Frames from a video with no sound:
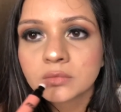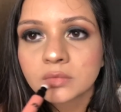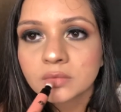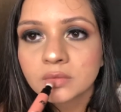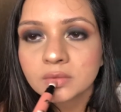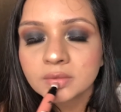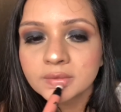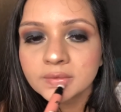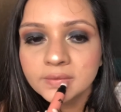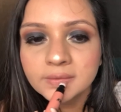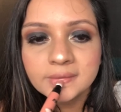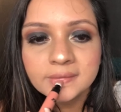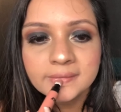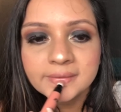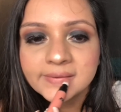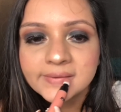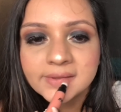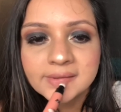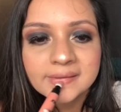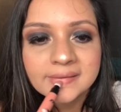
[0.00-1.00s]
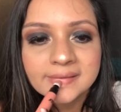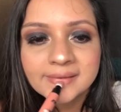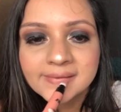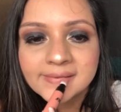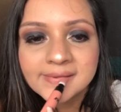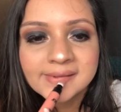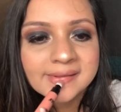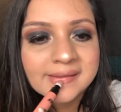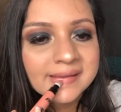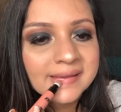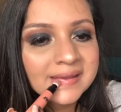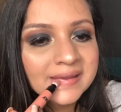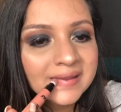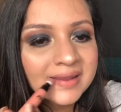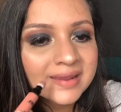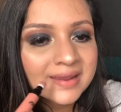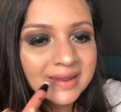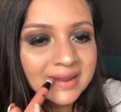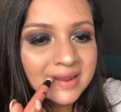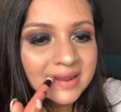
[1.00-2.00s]
in the shade She's an
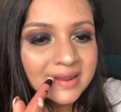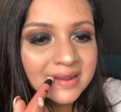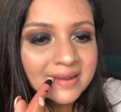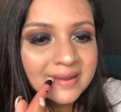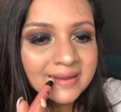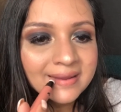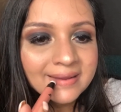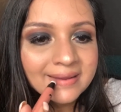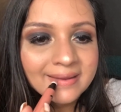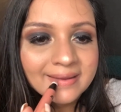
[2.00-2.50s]
Influencer.